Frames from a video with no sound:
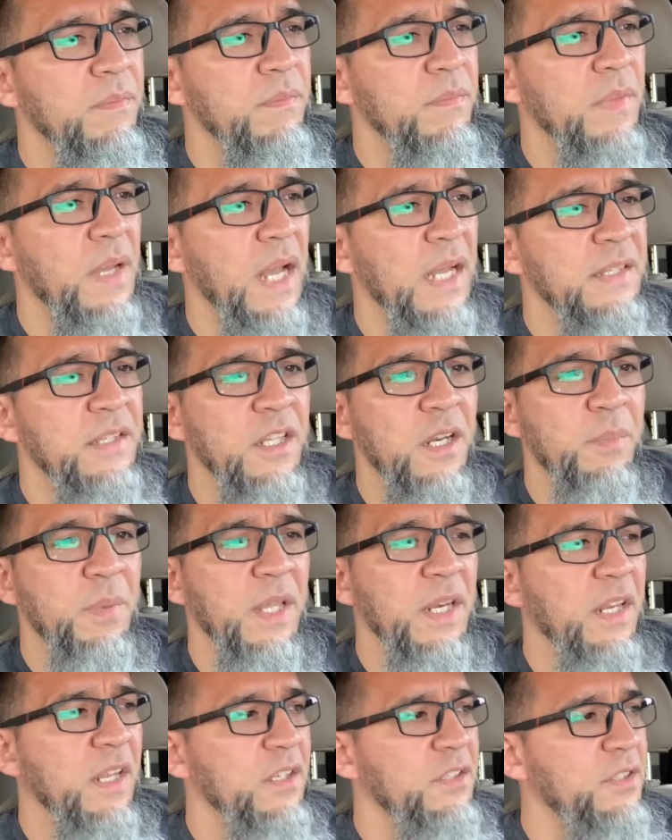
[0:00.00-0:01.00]
ended up
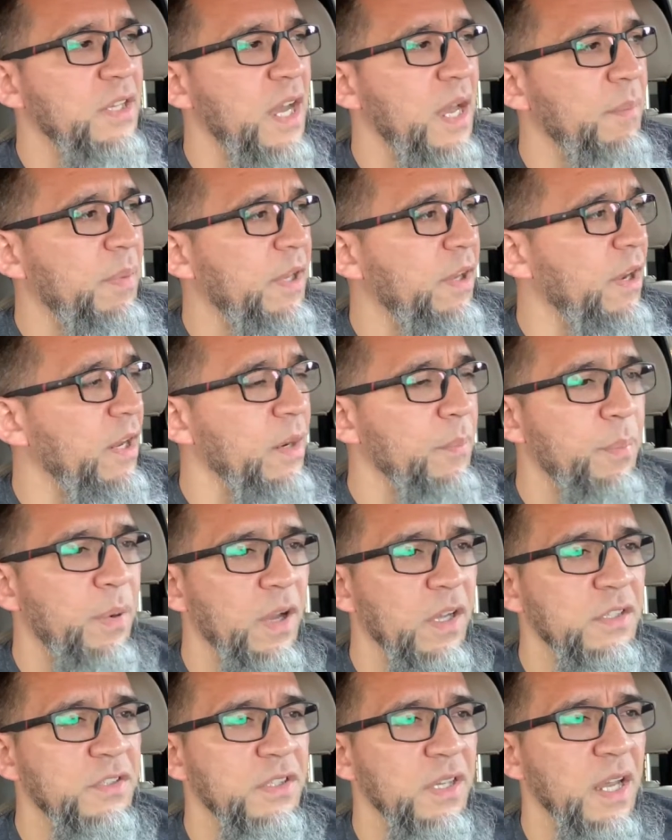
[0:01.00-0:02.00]
getting a job here at a
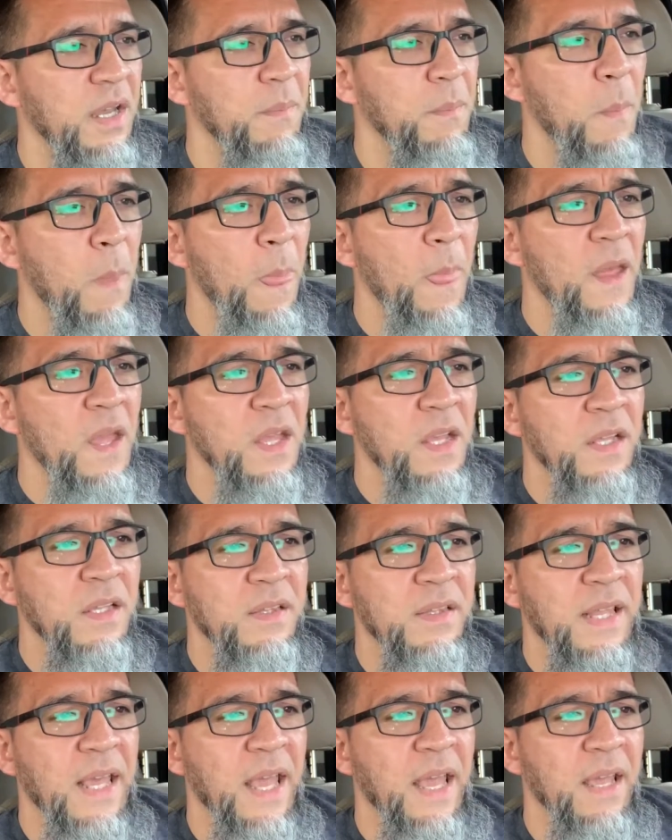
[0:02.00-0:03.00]
pawn shop
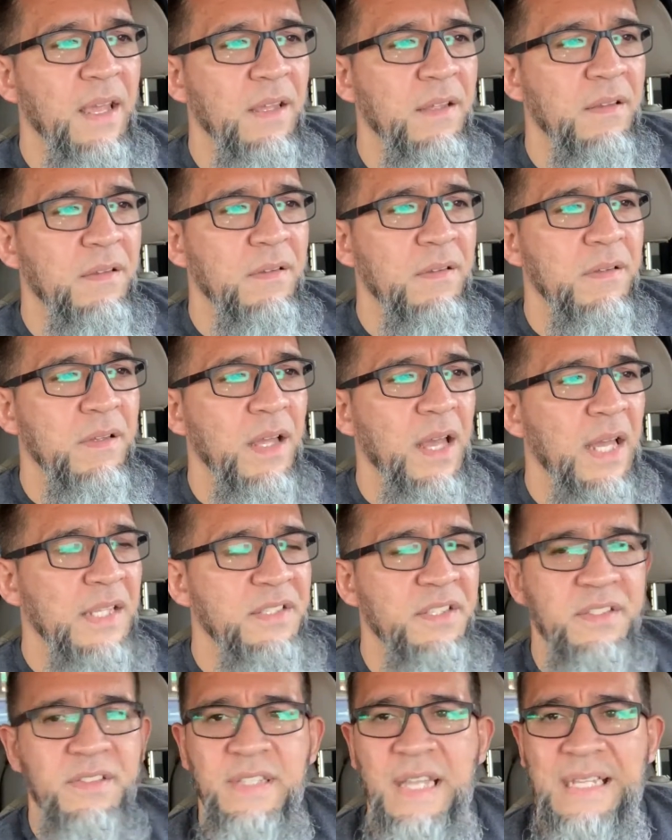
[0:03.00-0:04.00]
that I
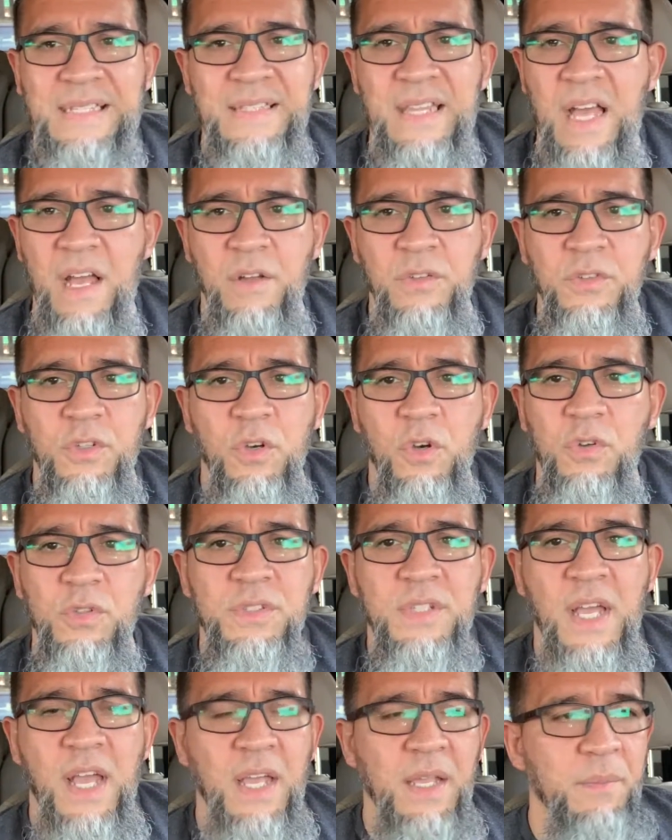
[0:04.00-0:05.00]
just sat down the whole
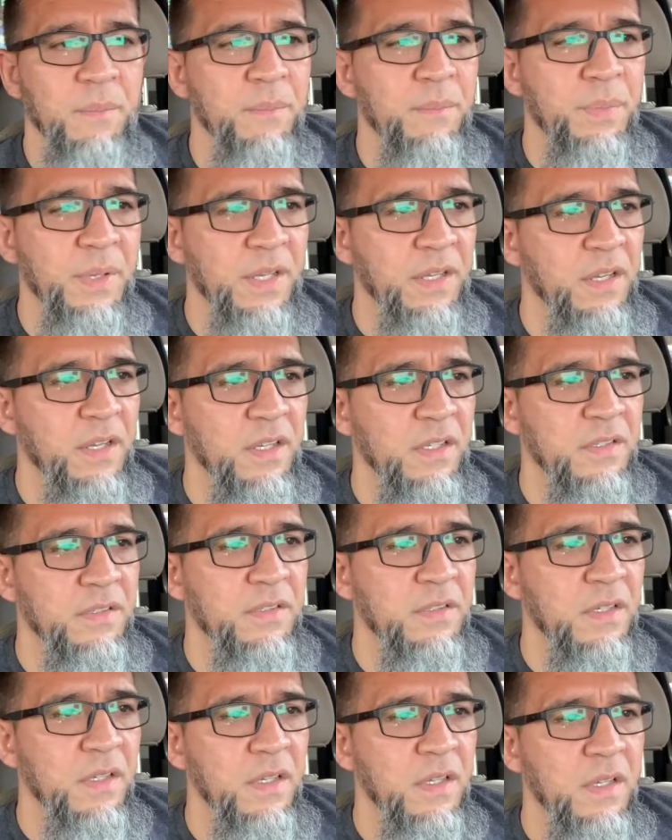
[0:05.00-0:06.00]
time
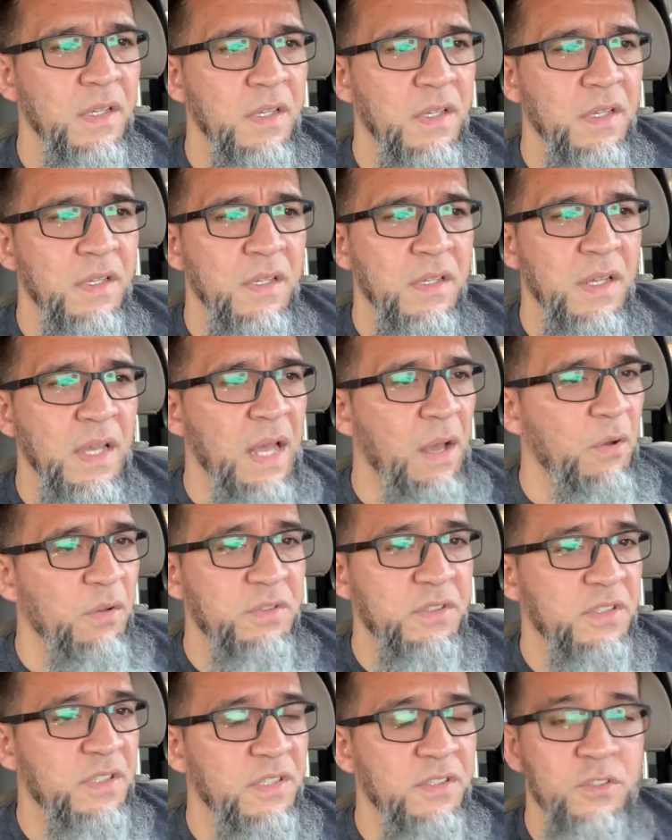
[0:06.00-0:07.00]
because I was
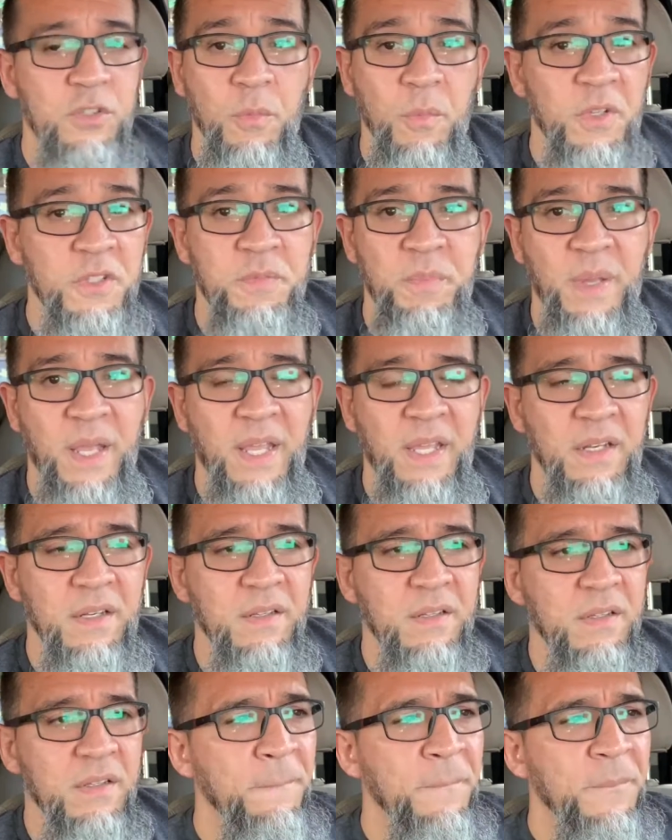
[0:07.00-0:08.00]
just in so much pain.
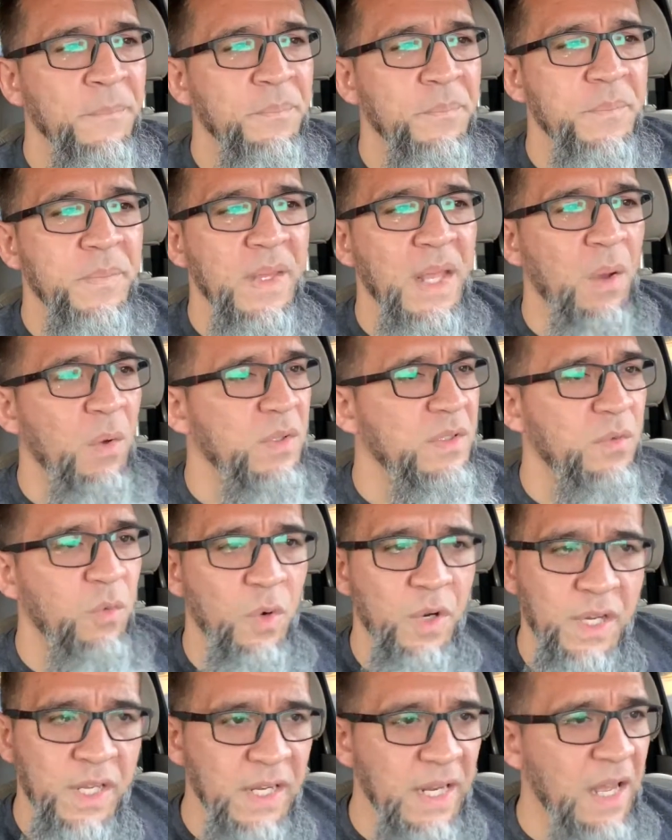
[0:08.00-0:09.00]
I wasn't
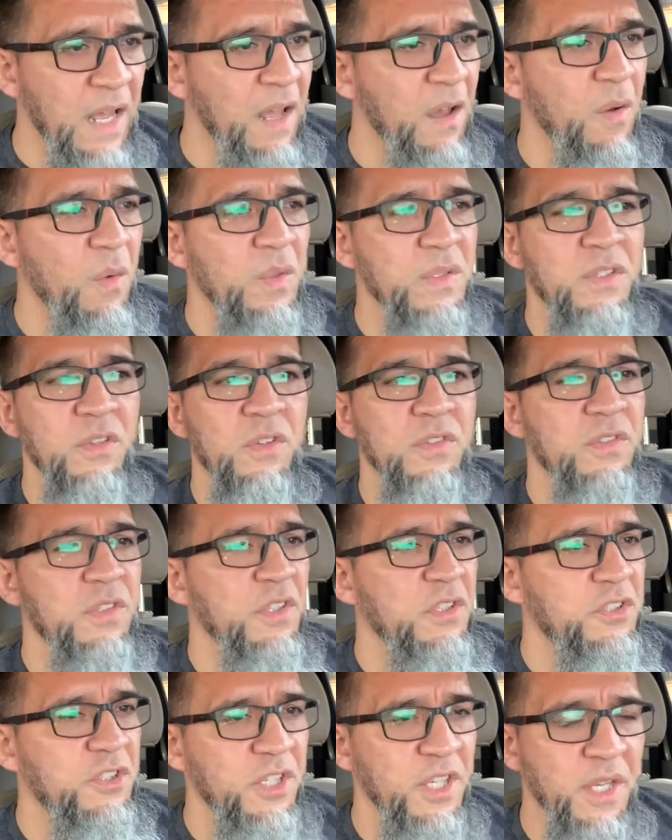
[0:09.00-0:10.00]
working out, I wasn't going to
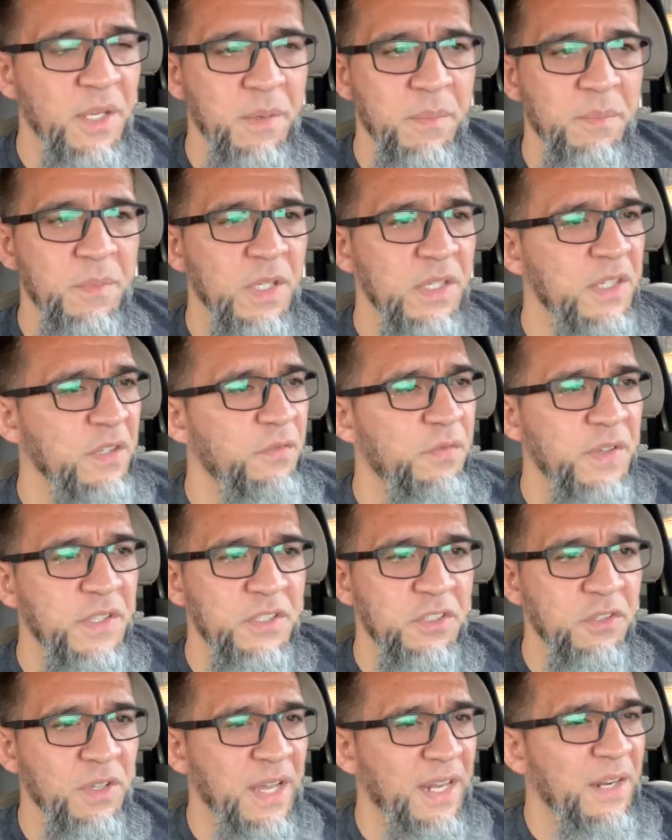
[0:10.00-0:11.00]
the gym, nothing
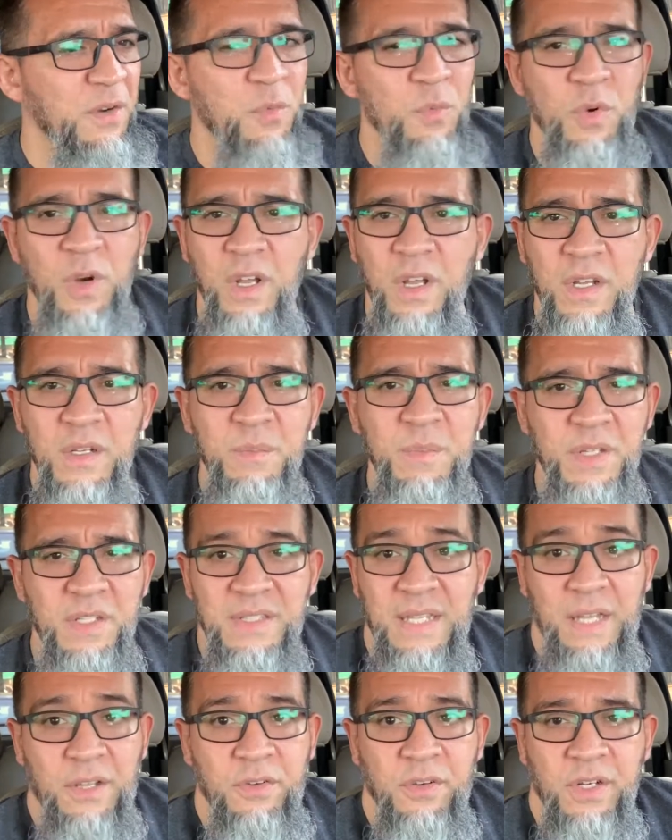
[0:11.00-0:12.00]
physical. I didn't run because
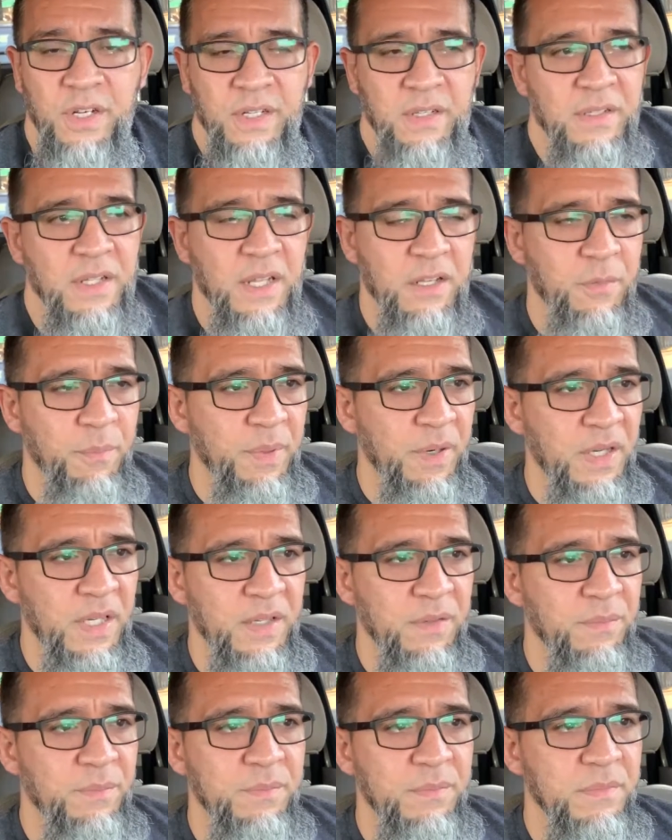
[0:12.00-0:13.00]
I couldn't. I could
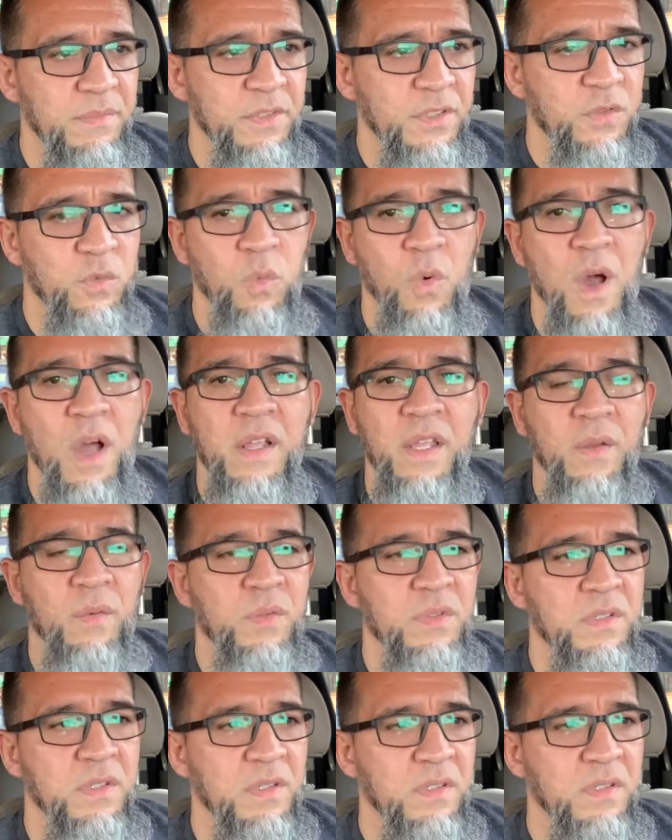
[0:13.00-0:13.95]
barely, just walking was